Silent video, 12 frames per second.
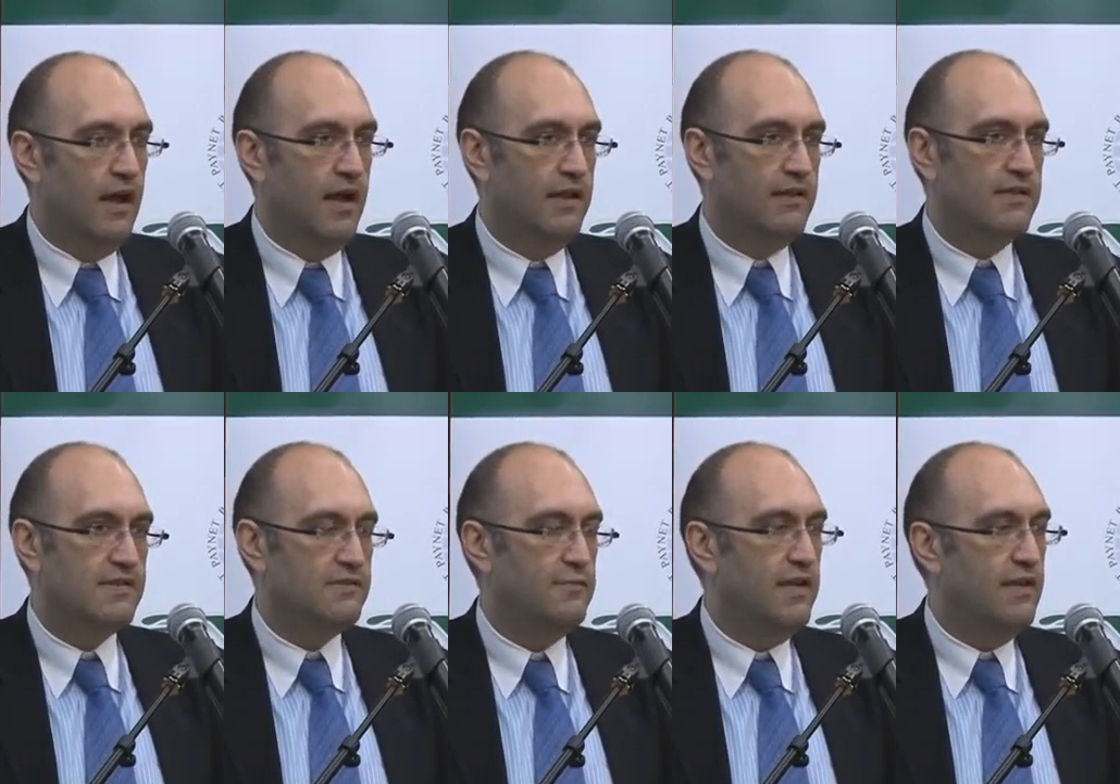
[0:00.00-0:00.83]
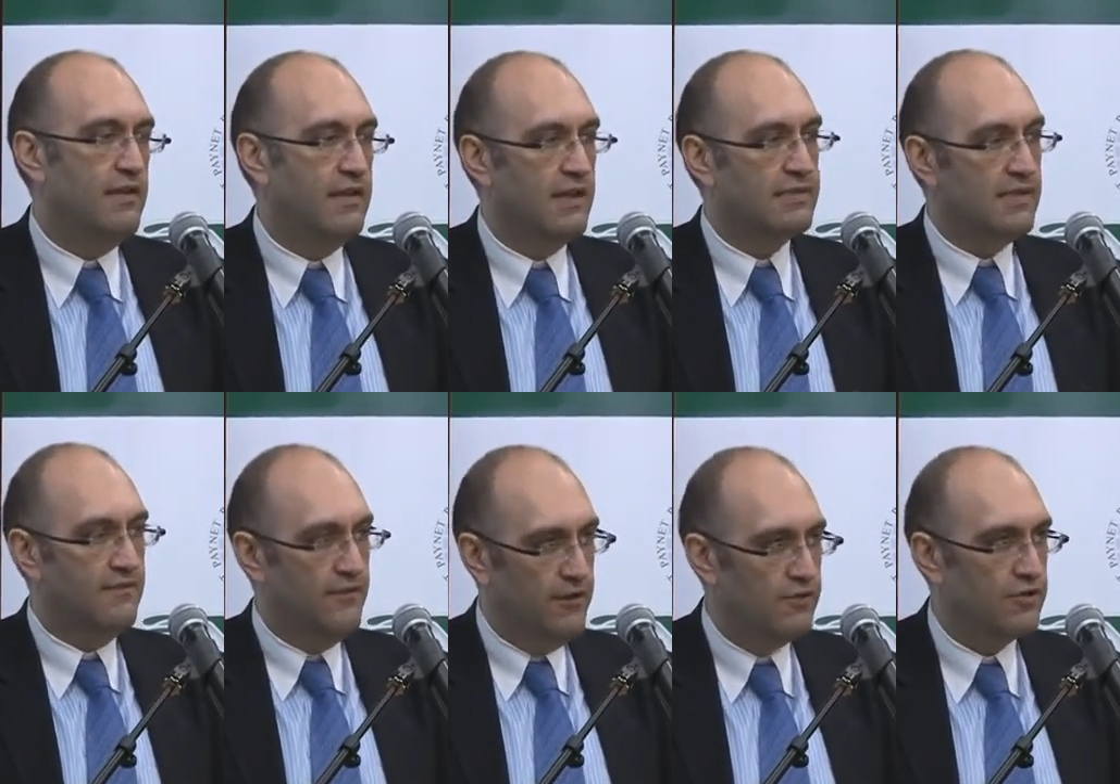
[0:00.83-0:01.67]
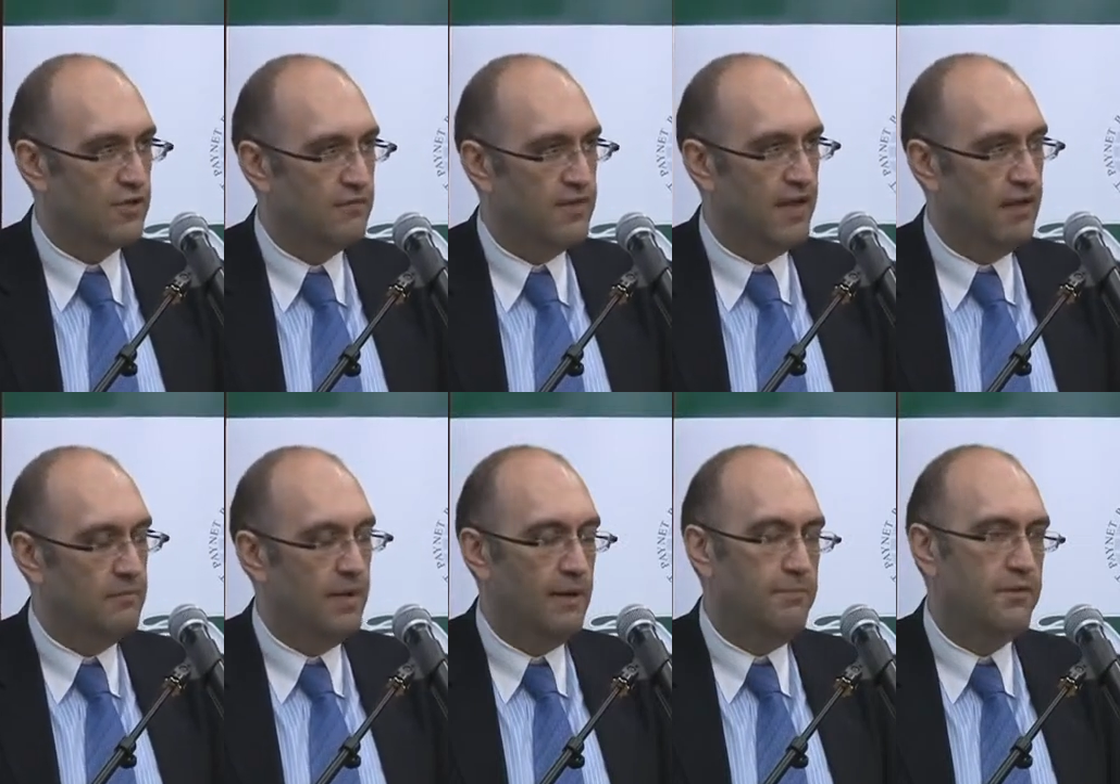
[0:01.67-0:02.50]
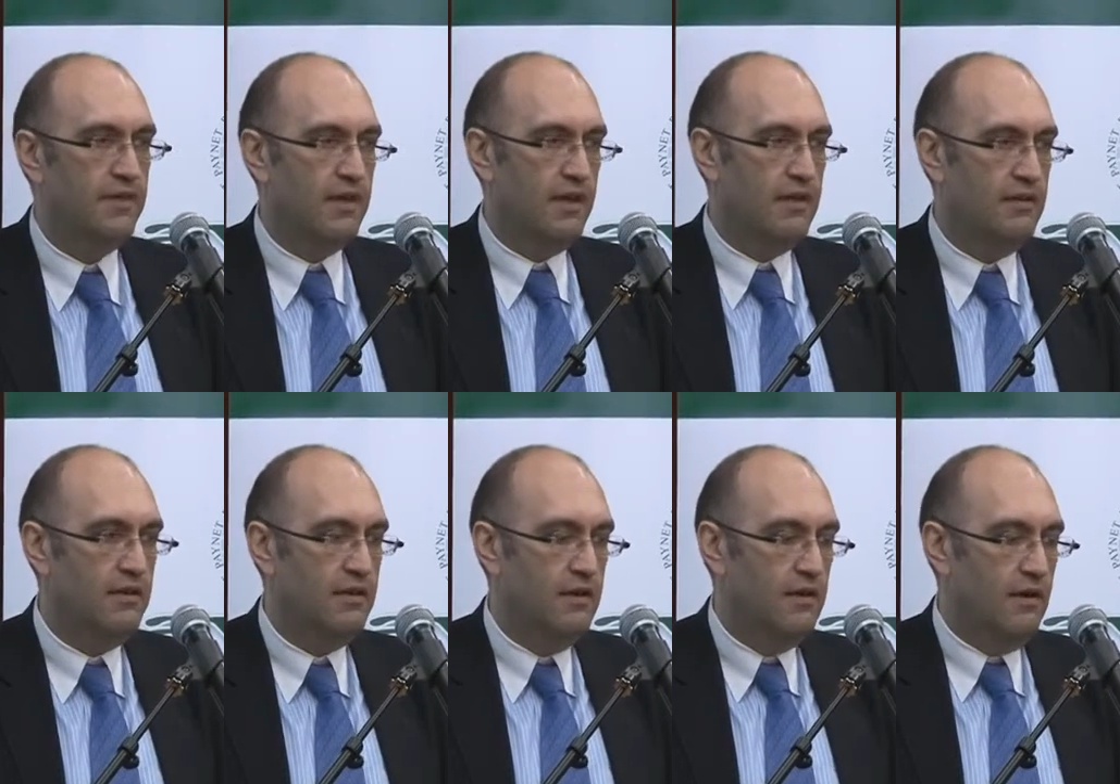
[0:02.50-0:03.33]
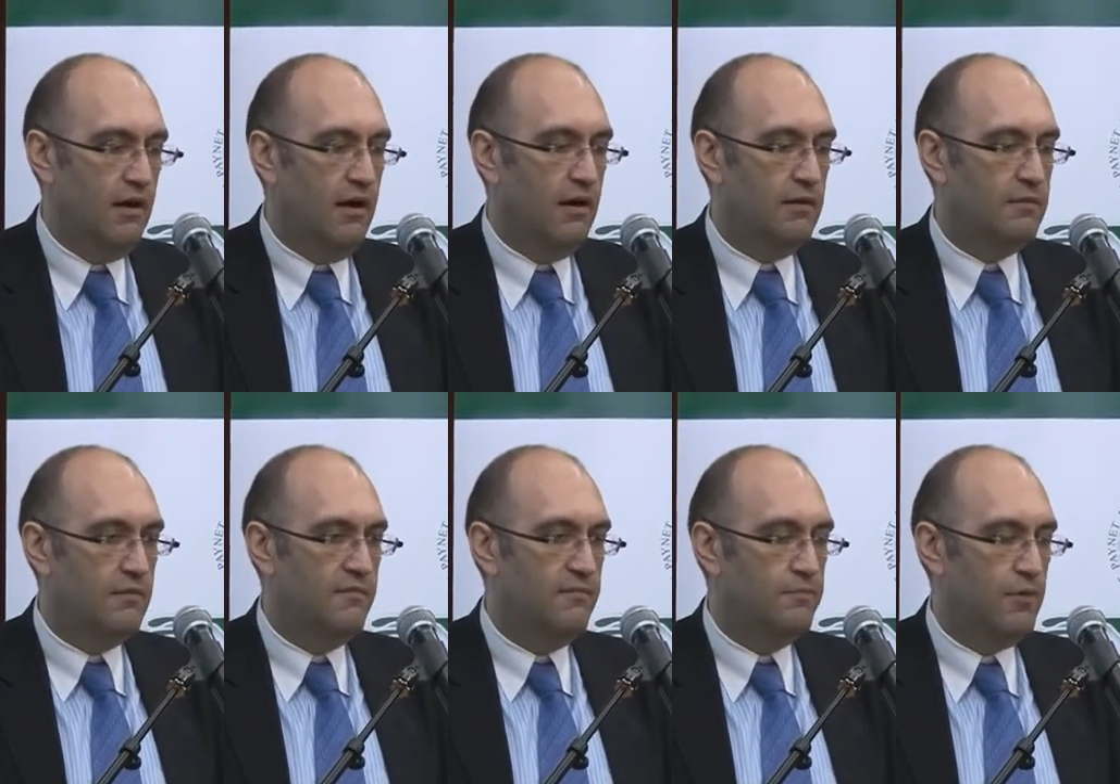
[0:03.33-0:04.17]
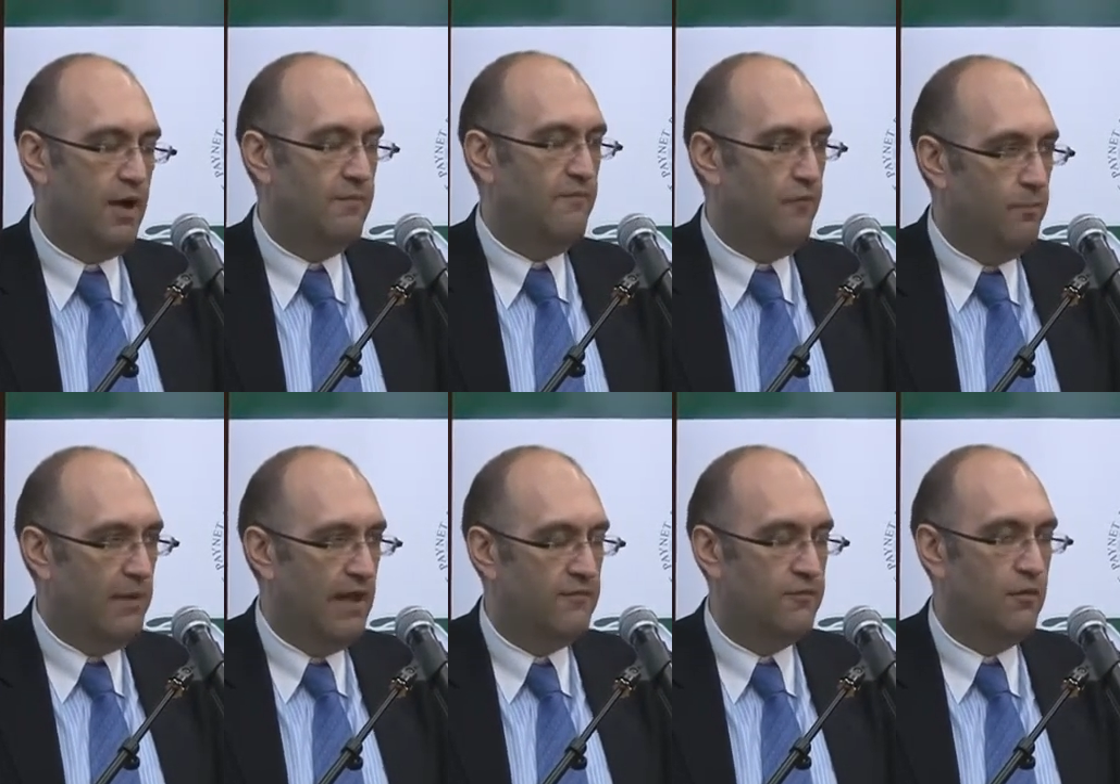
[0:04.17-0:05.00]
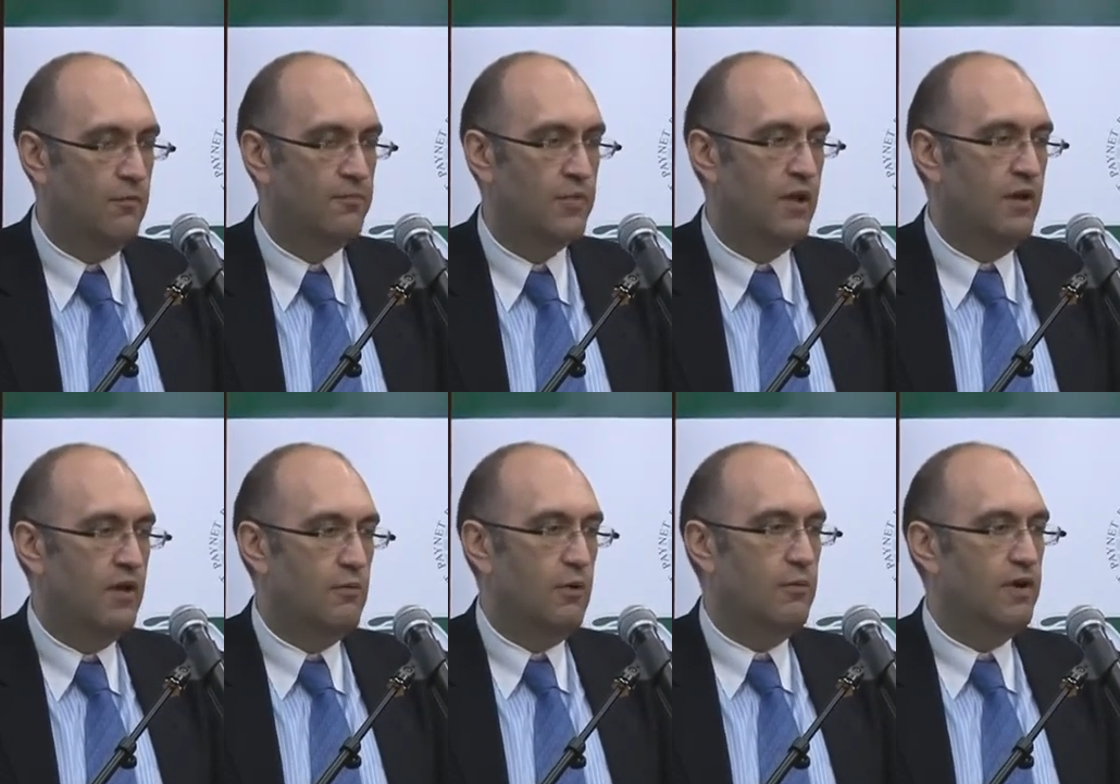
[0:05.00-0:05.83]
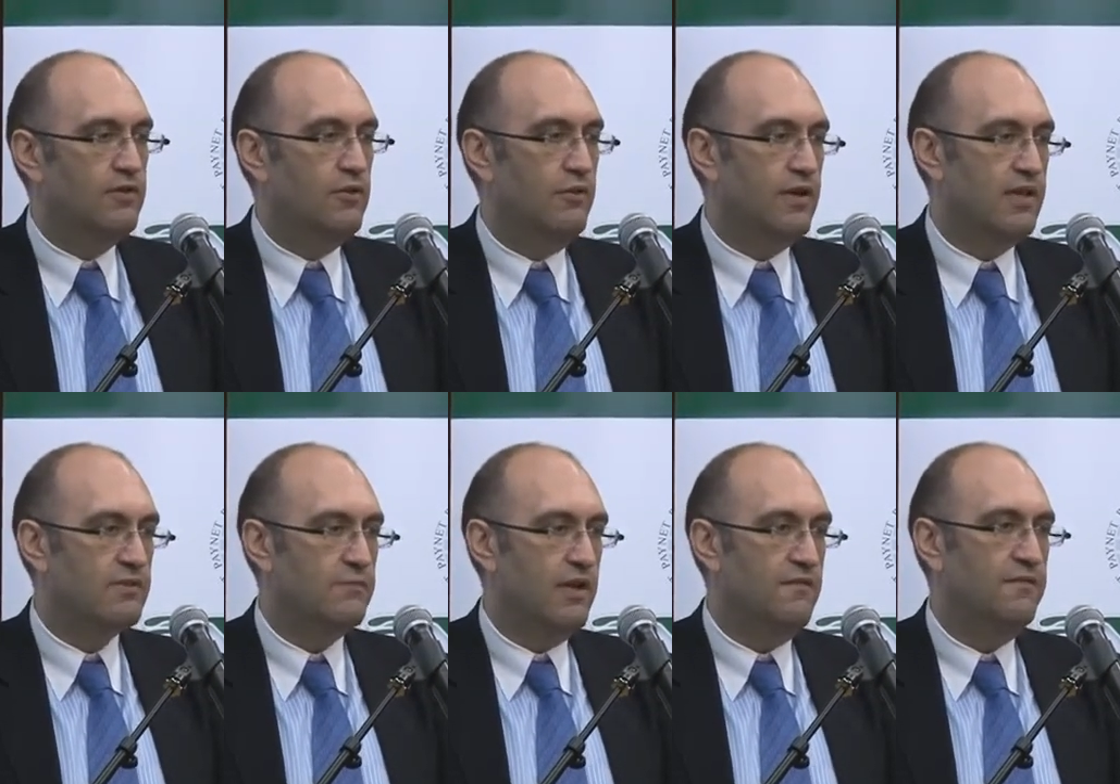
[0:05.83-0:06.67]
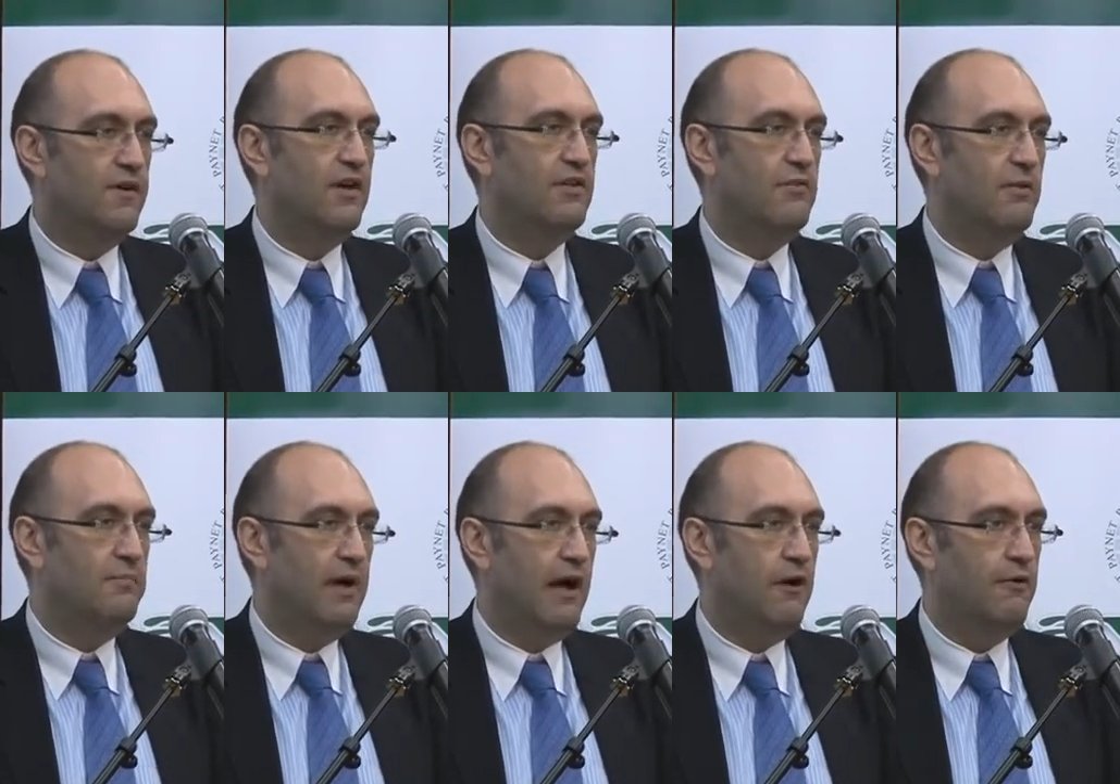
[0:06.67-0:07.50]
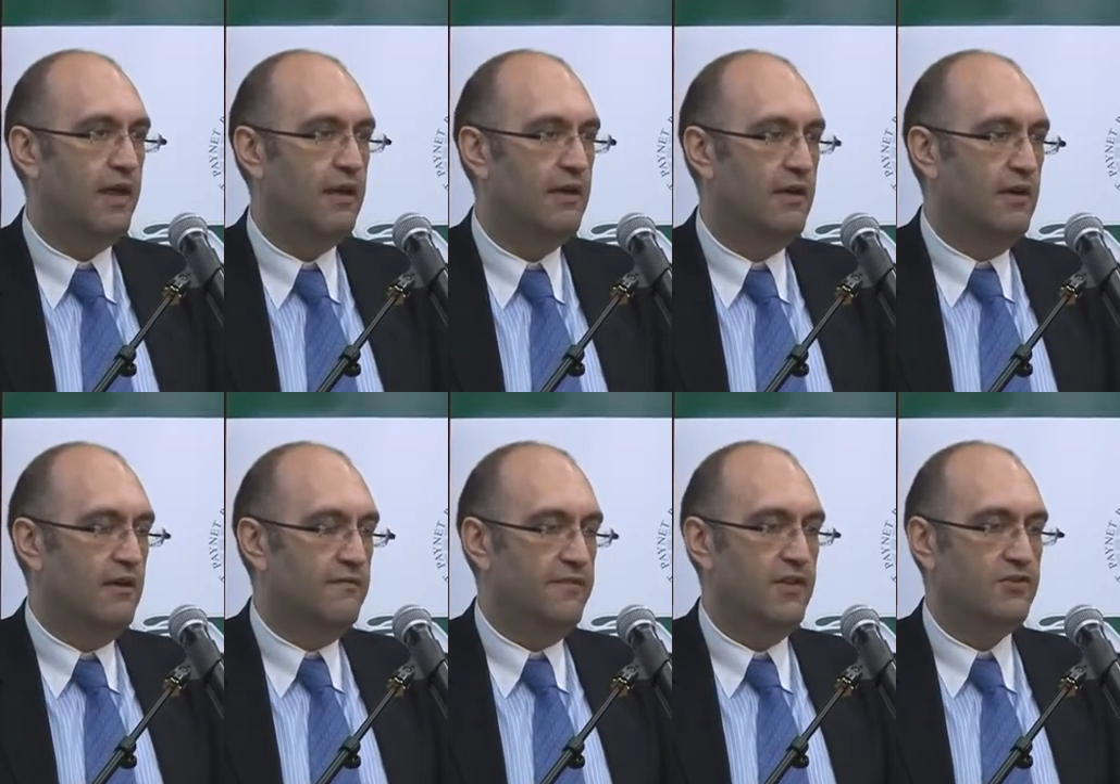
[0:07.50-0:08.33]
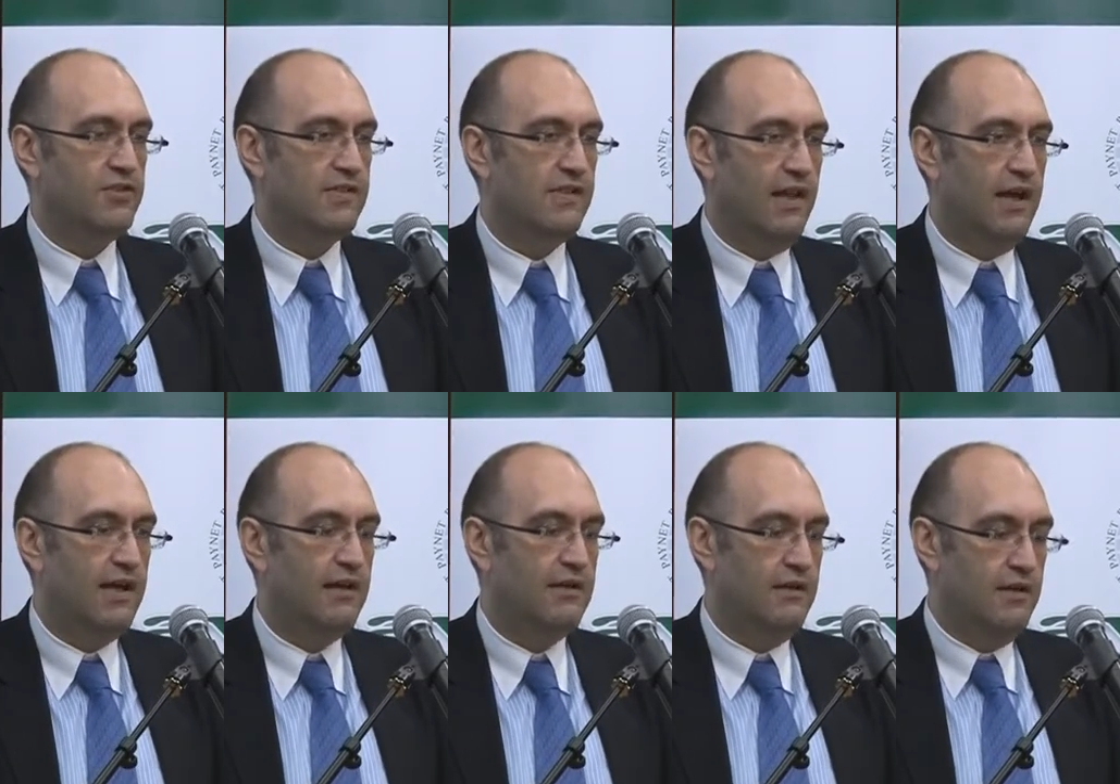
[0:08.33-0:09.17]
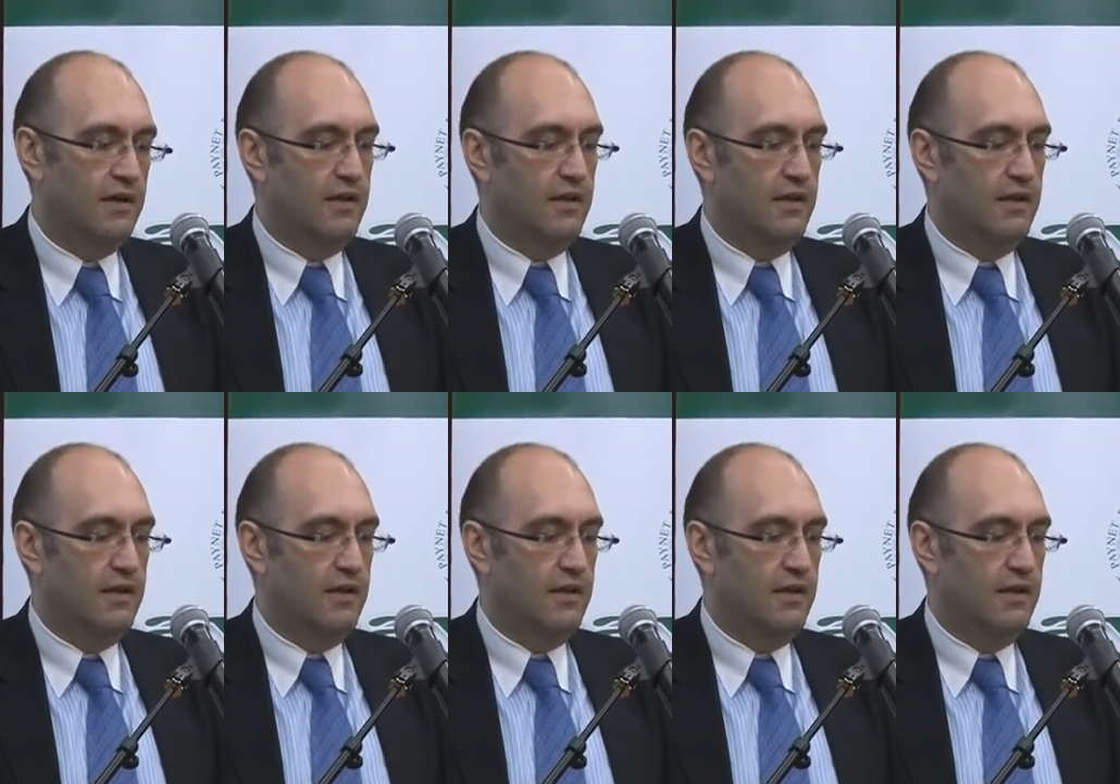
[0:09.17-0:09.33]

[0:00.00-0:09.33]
And this is really the next evolution of that. And by putting in our Prime 4 platform, what we're doing is we are further empowering features like